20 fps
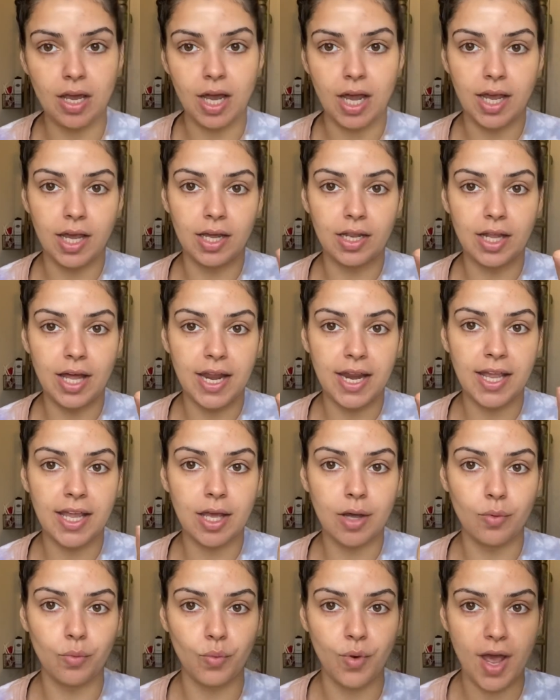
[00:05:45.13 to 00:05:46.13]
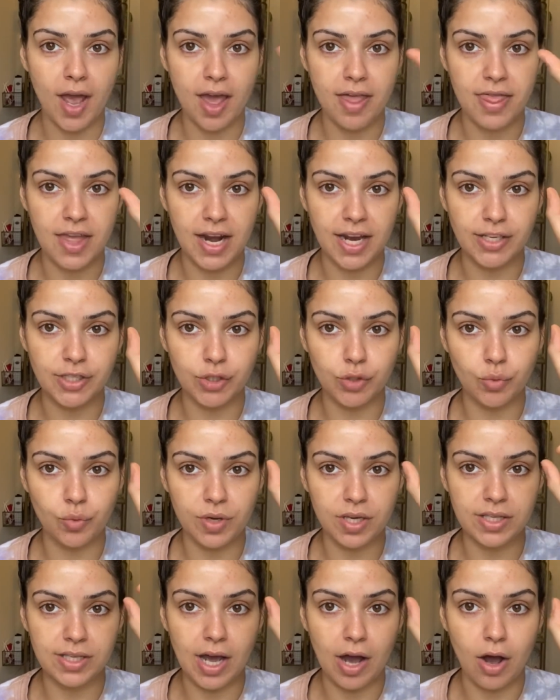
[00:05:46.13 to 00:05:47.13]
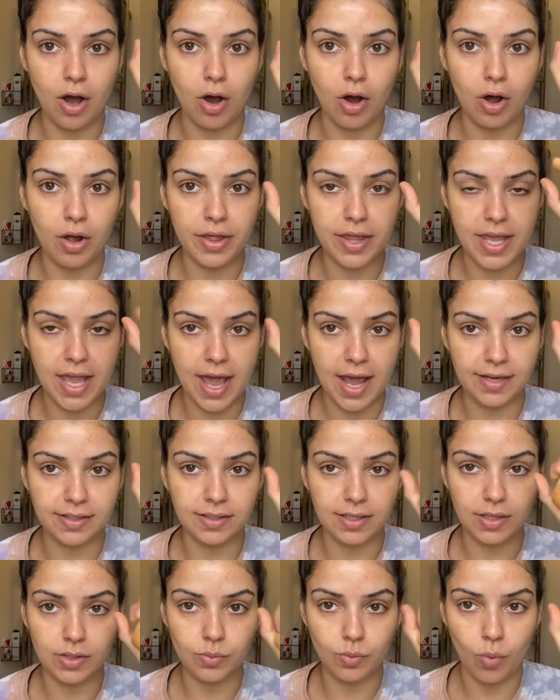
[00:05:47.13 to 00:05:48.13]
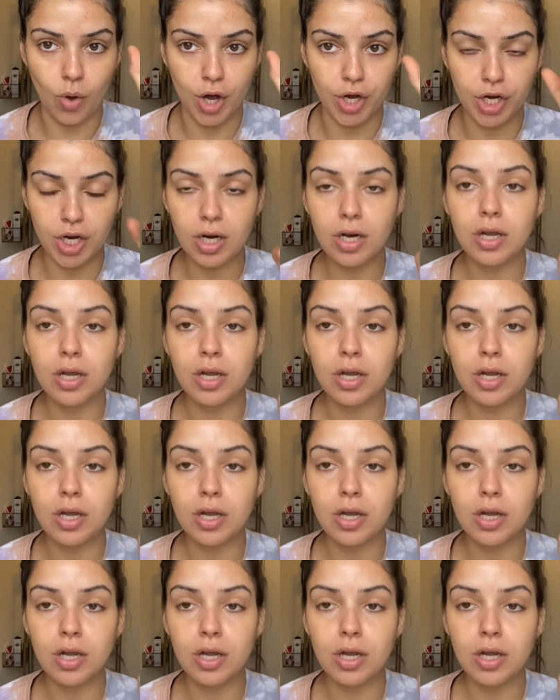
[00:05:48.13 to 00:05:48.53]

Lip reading: I let it get wet and then I squeeze out all the excess water.